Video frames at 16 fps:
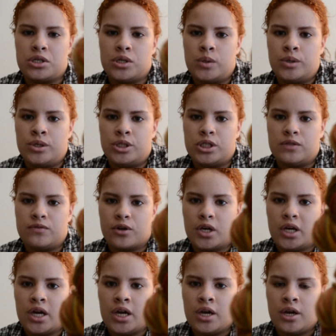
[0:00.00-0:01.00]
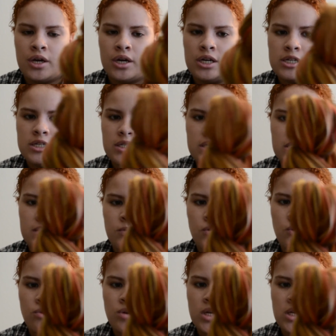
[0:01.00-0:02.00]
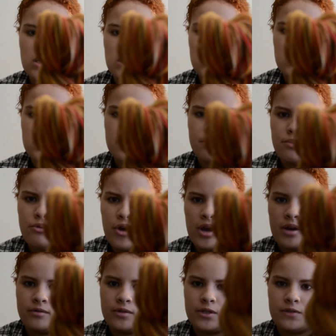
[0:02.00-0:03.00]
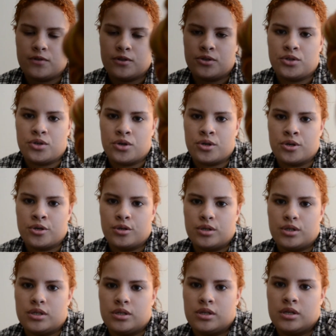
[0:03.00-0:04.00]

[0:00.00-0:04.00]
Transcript: oranges for carrots, some greens, some browns for dirt.